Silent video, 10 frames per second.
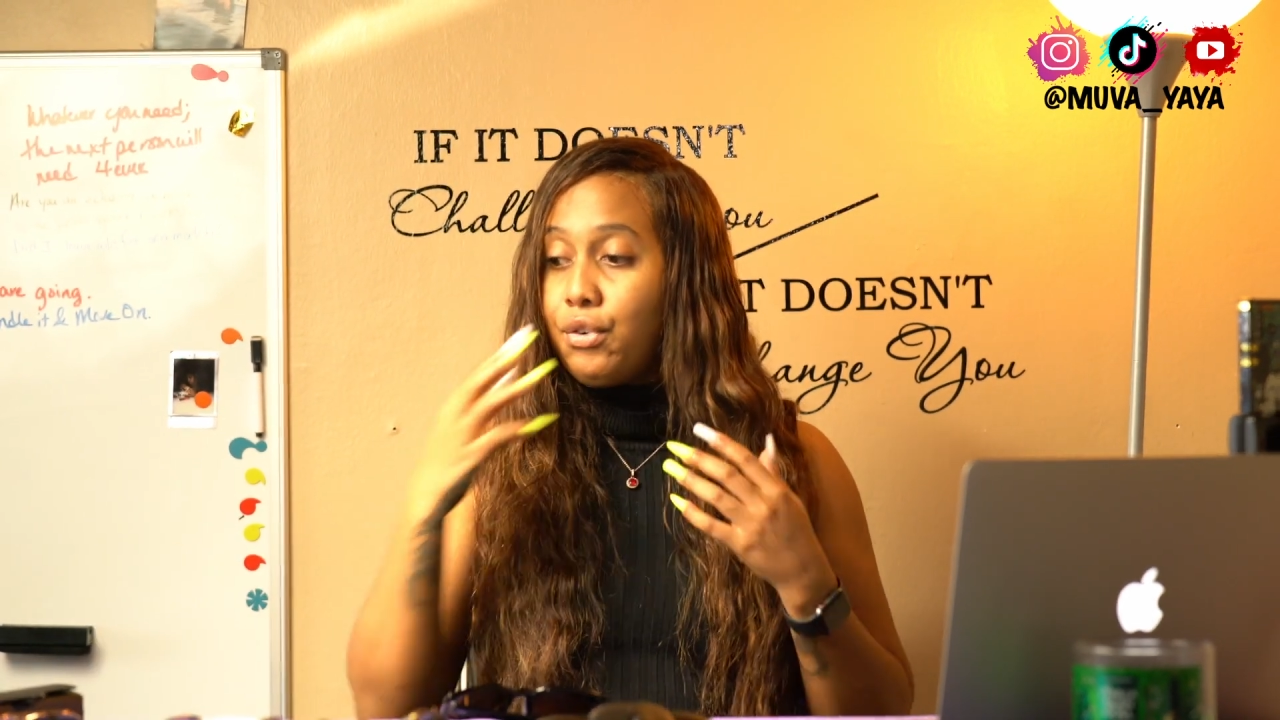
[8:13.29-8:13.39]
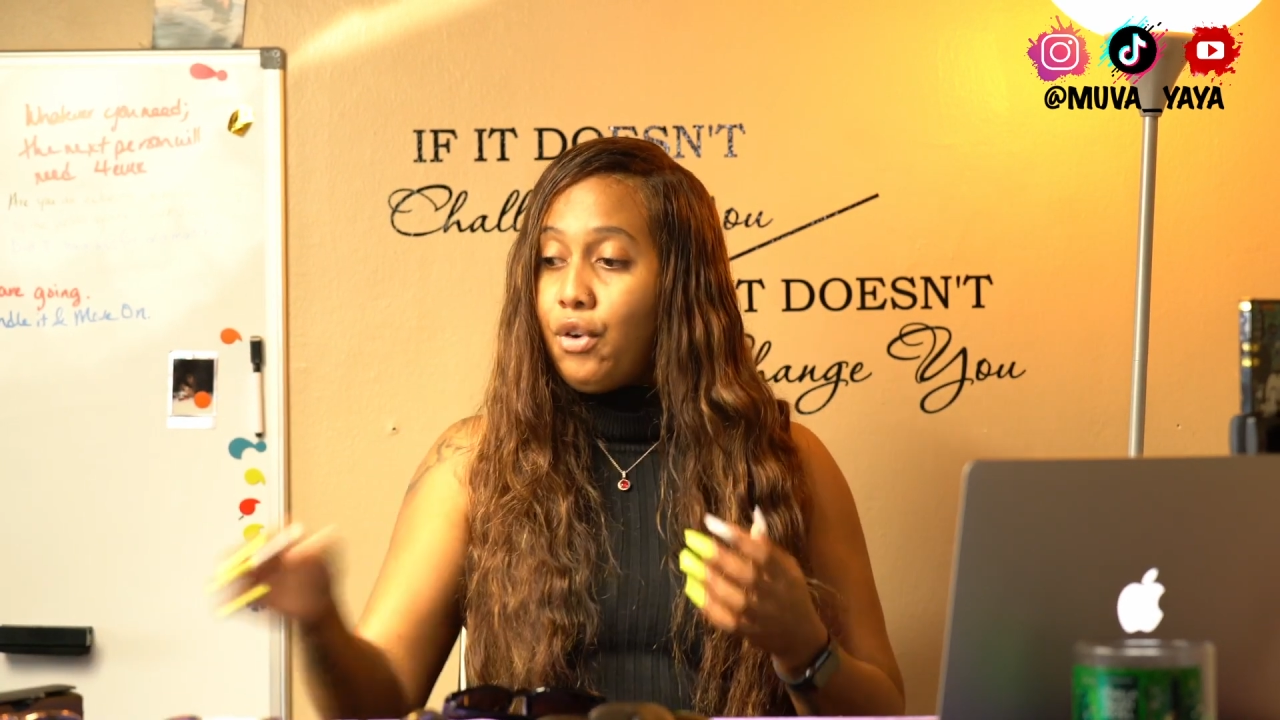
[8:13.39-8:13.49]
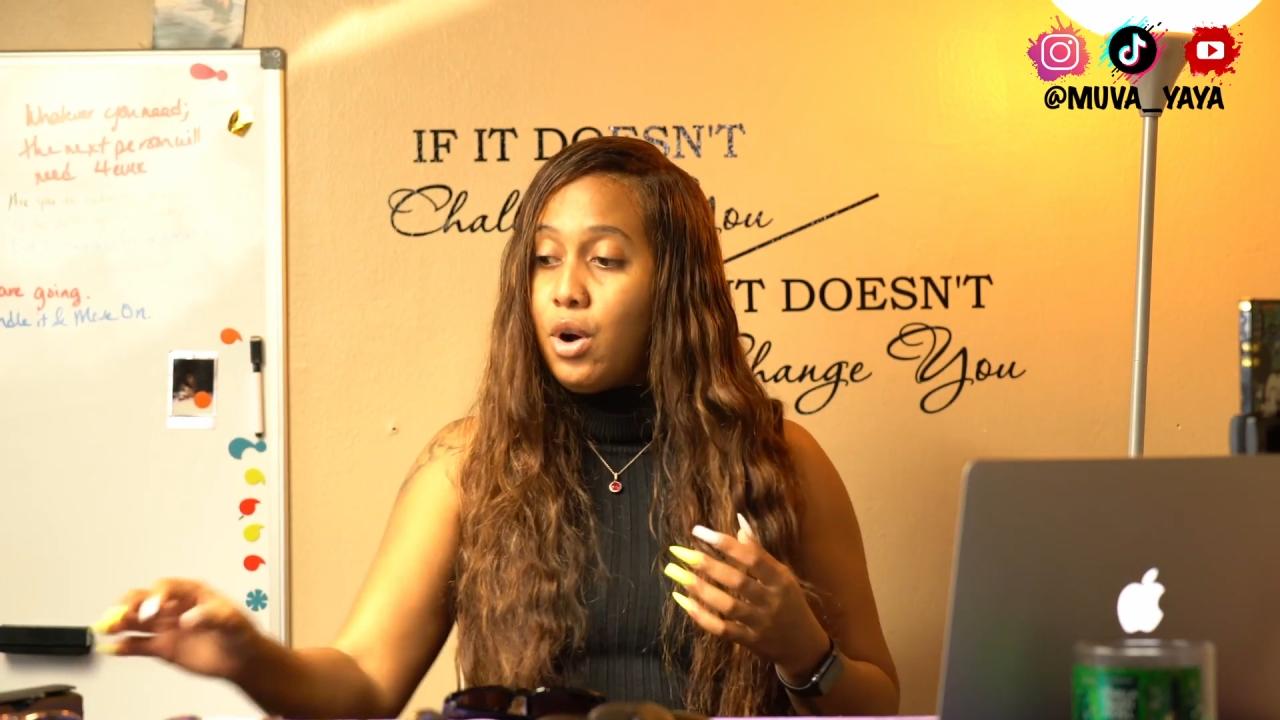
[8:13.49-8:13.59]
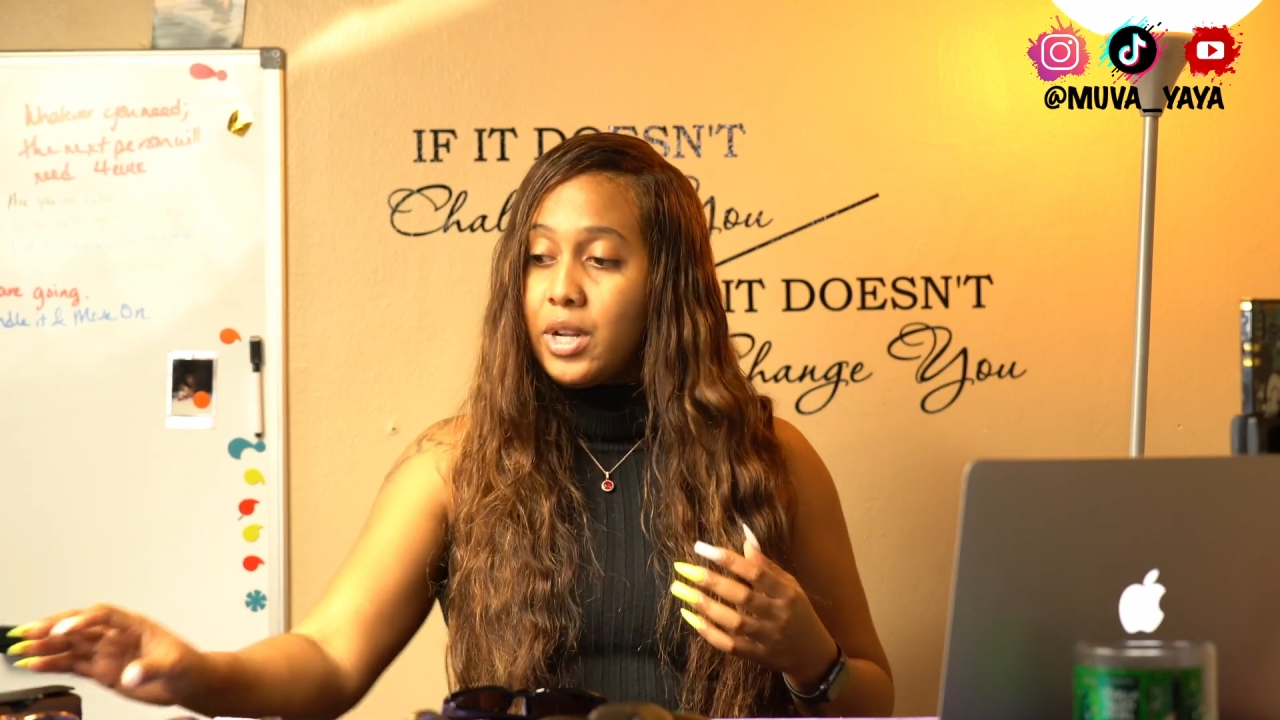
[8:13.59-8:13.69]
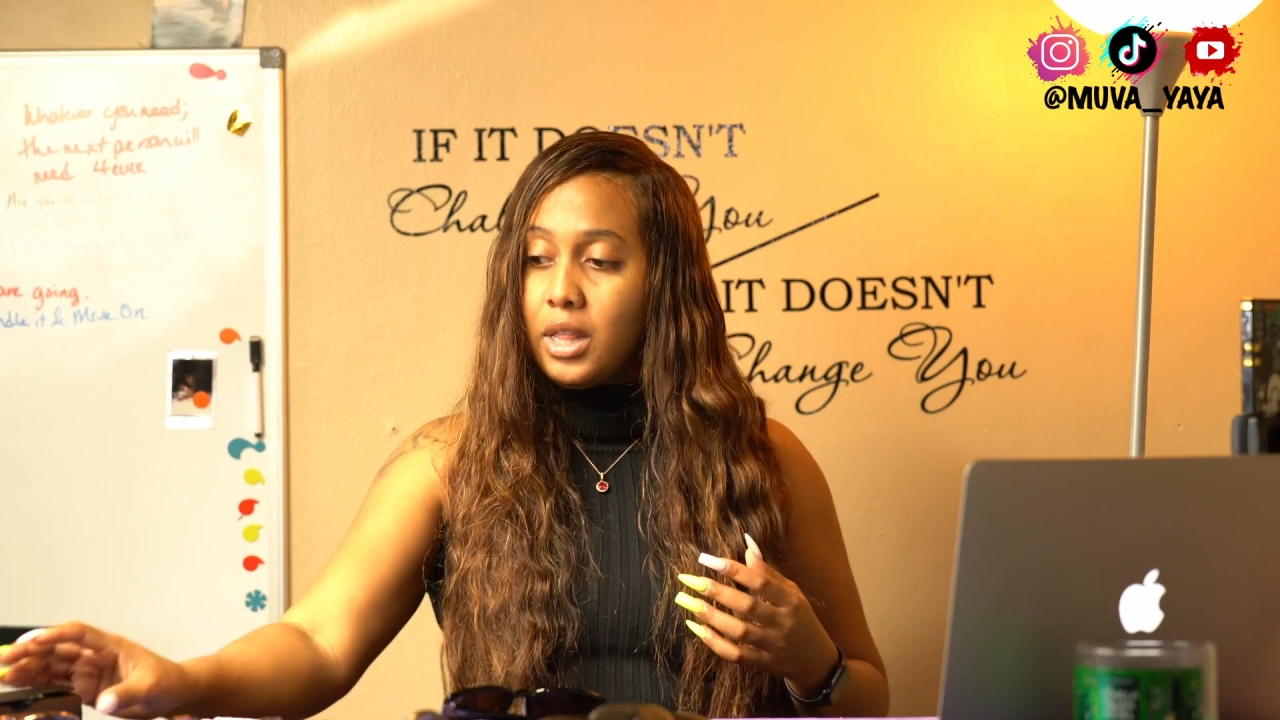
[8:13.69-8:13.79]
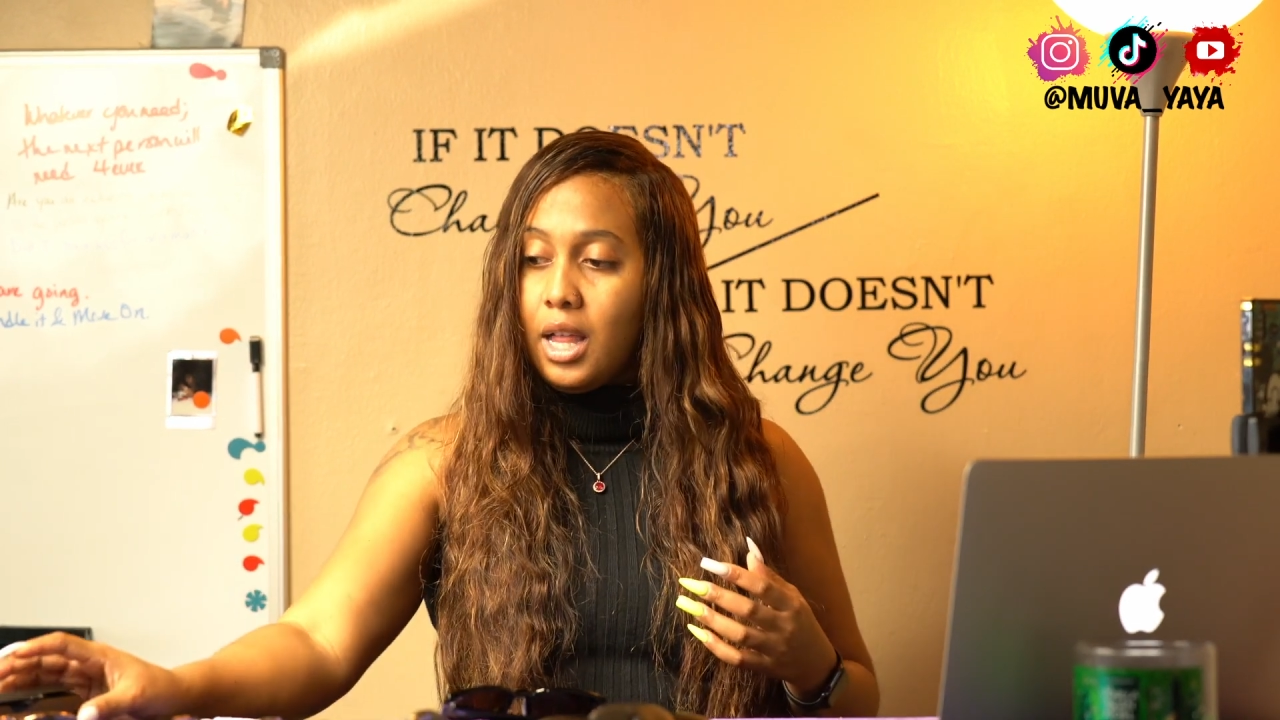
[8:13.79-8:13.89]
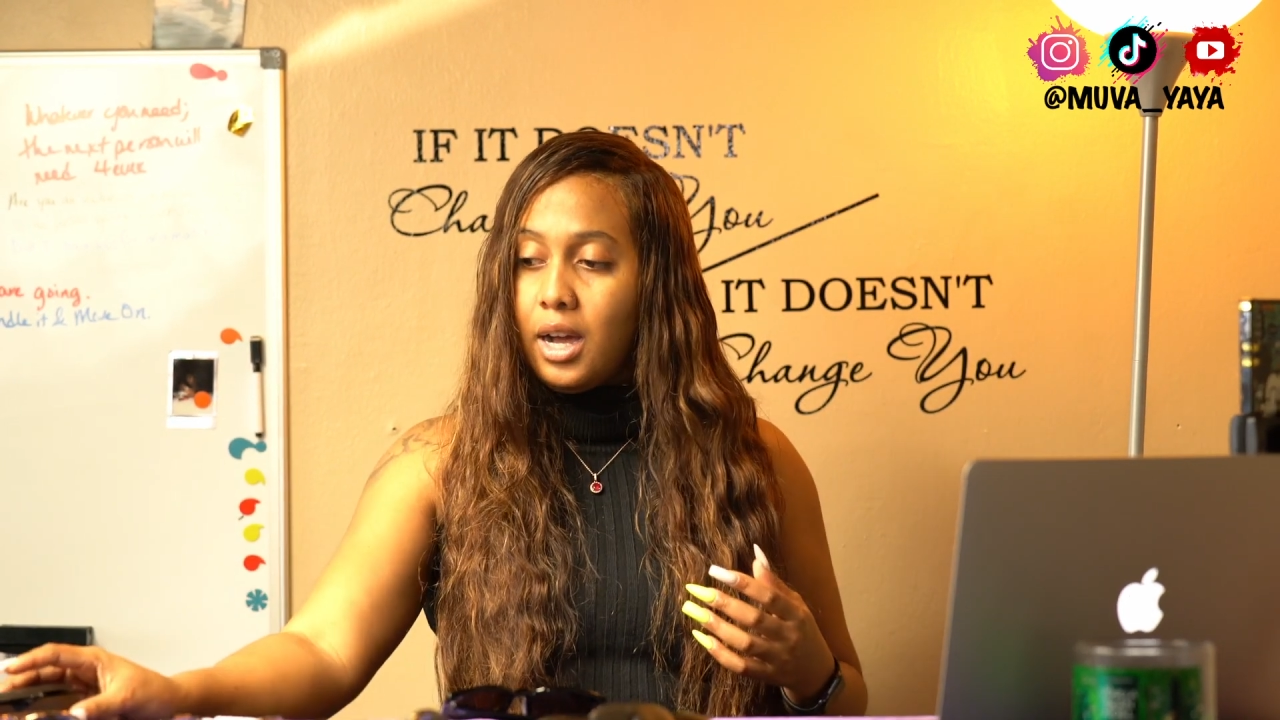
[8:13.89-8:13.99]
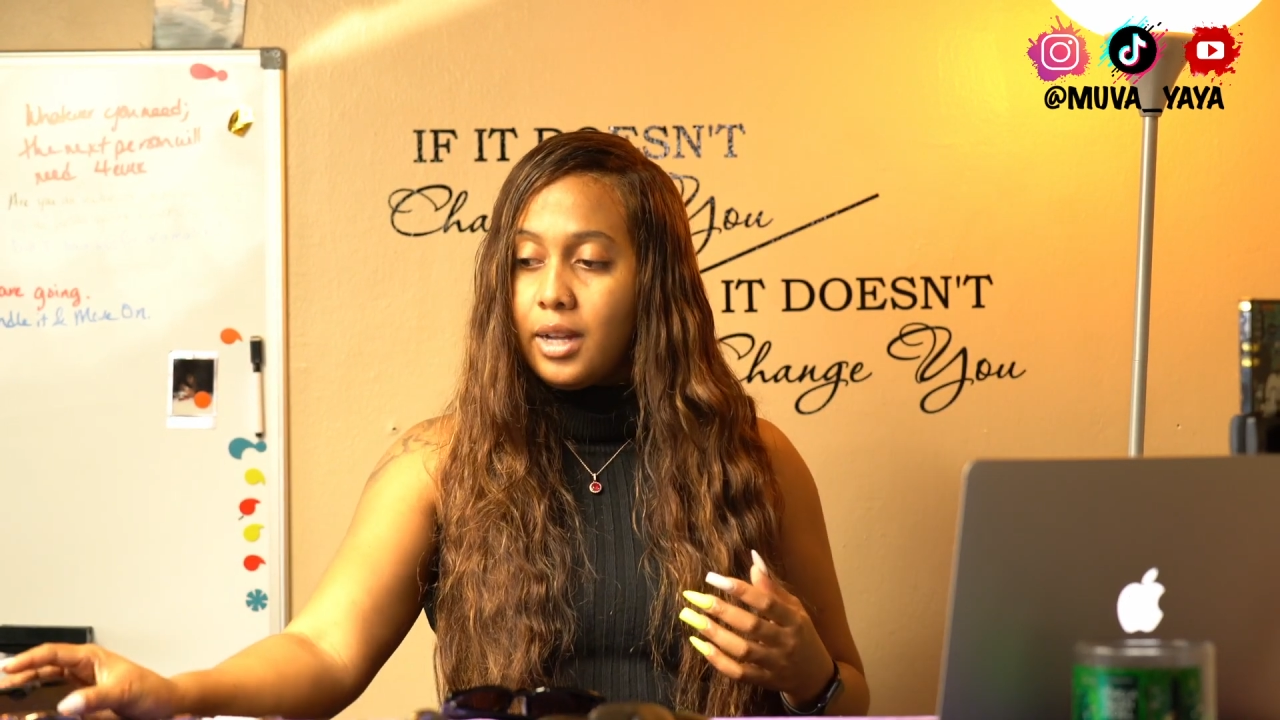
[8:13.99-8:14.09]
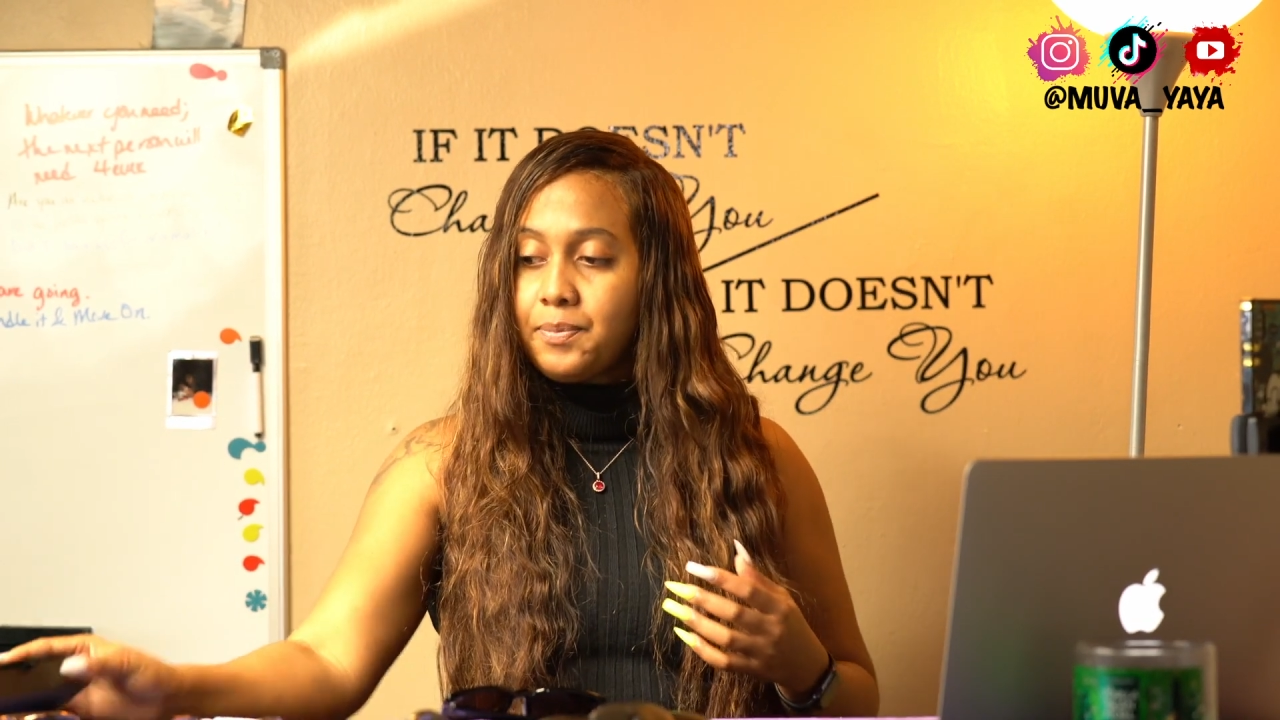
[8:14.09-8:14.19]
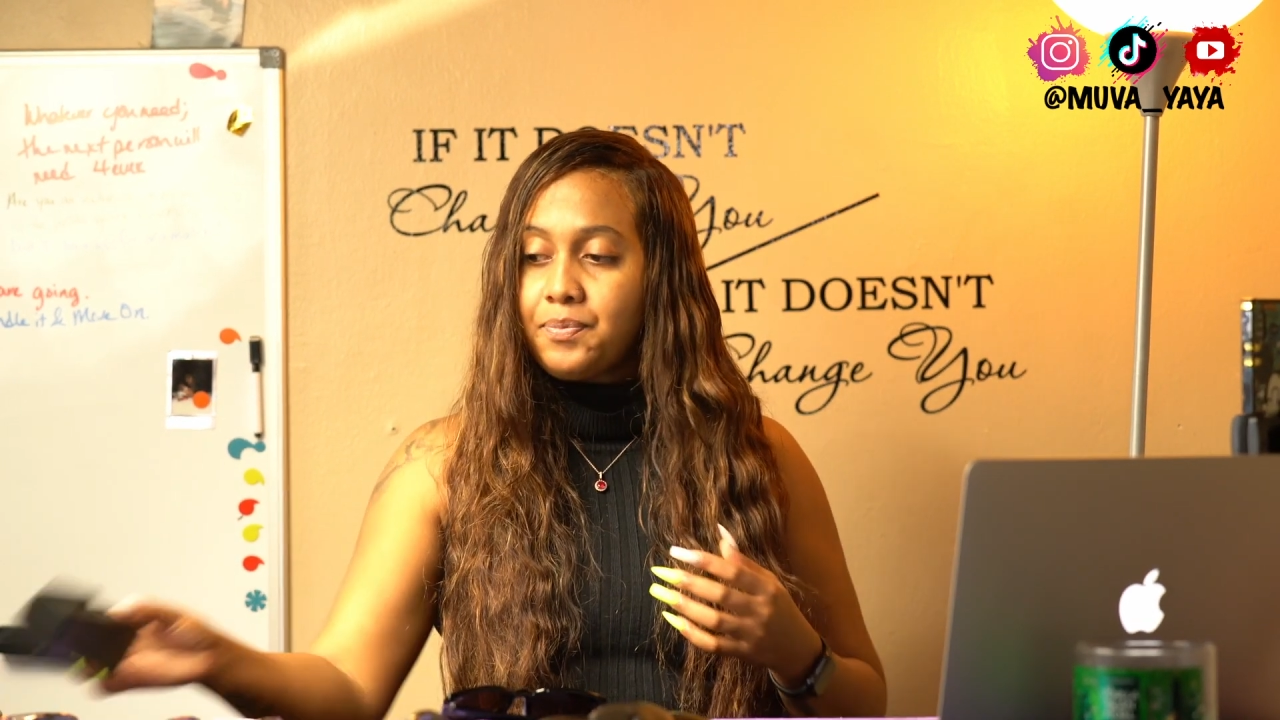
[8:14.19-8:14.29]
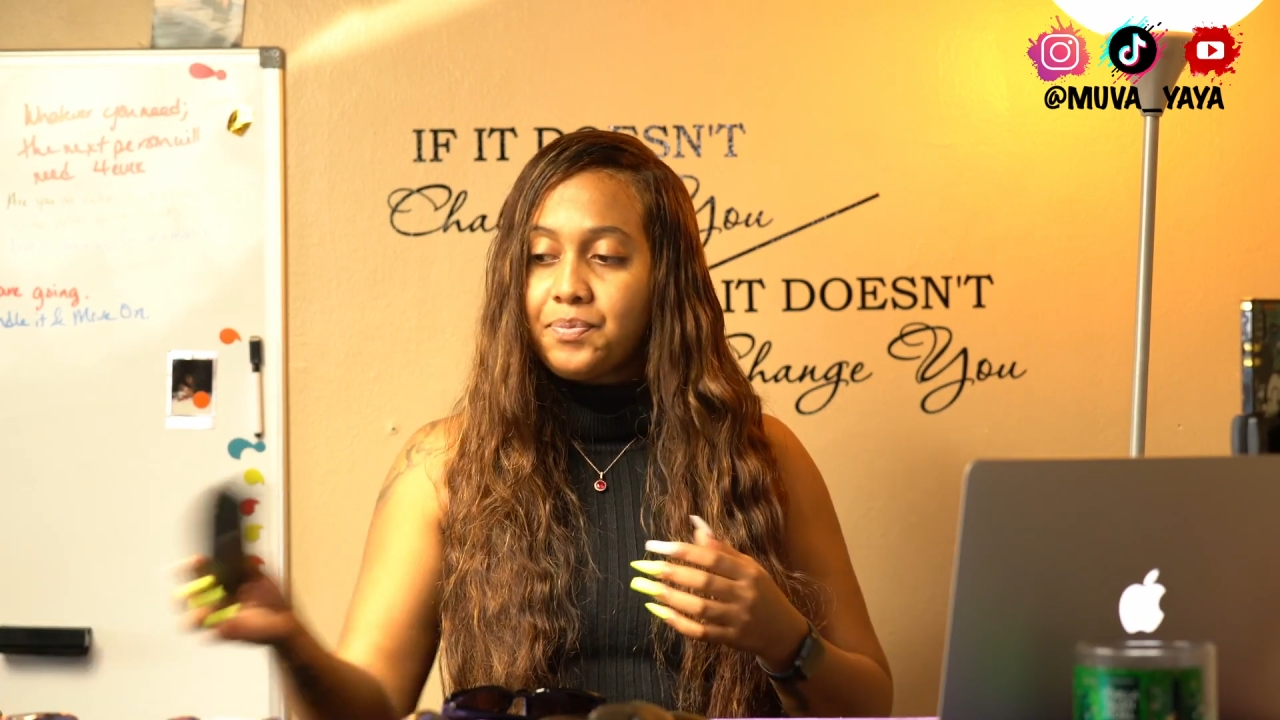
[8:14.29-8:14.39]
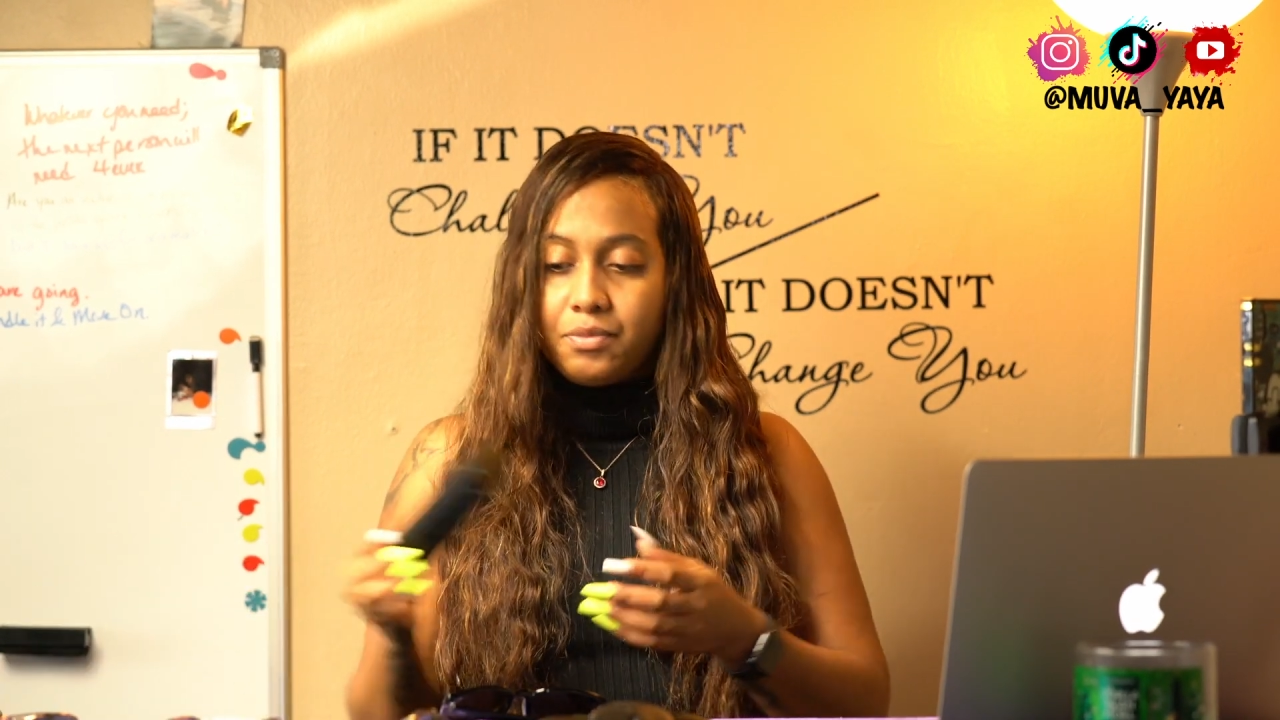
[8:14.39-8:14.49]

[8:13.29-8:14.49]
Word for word: phone a lot.